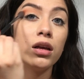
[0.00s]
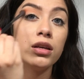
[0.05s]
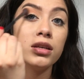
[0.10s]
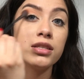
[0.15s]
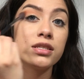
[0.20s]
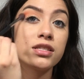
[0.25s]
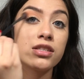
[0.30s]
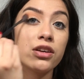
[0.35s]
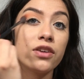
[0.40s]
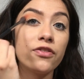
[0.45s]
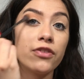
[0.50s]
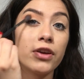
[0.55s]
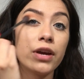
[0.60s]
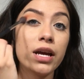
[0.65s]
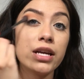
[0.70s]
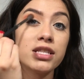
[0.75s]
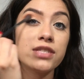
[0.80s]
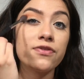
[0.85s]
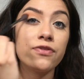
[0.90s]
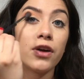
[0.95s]
So if you
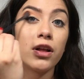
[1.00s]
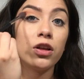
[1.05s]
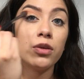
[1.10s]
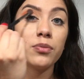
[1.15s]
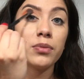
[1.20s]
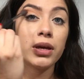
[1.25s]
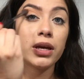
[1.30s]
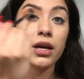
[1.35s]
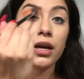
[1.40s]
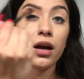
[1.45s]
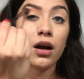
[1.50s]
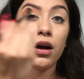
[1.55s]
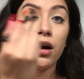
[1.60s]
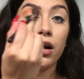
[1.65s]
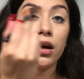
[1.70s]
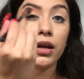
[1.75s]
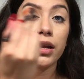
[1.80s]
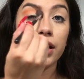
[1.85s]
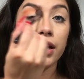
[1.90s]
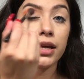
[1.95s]
guys follow me
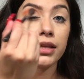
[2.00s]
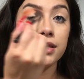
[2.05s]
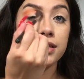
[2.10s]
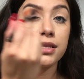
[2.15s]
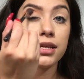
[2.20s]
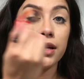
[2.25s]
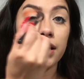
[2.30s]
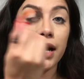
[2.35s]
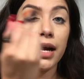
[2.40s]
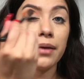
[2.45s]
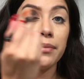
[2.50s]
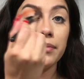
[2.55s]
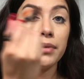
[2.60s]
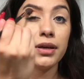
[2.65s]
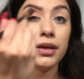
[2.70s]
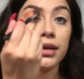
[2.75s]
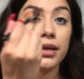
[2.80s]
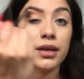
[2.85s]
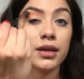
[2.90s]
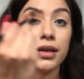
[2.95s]
on Instagram,
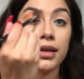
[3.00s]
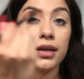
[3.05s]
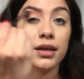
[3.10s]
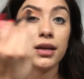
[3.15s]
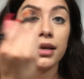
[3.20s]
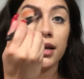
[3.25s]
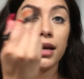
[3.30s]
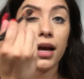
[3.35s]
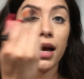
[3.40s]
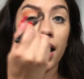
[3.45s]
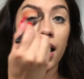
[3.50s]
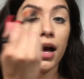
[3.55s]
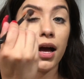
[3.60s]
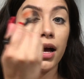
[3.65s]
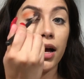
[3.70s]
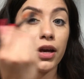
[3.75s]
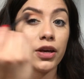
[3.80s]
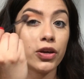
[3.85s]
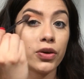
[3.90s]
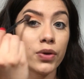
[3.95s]

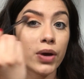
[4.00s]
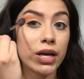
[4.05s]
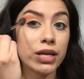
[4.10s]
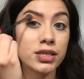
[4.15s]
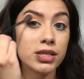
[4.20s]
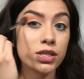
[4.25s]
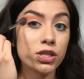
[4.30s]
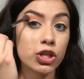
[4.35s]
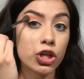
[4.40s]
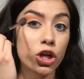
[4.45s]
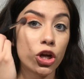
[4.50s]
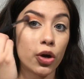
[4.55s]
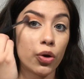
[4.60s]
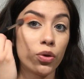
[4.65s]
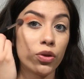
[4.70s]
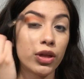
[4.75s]
you guys know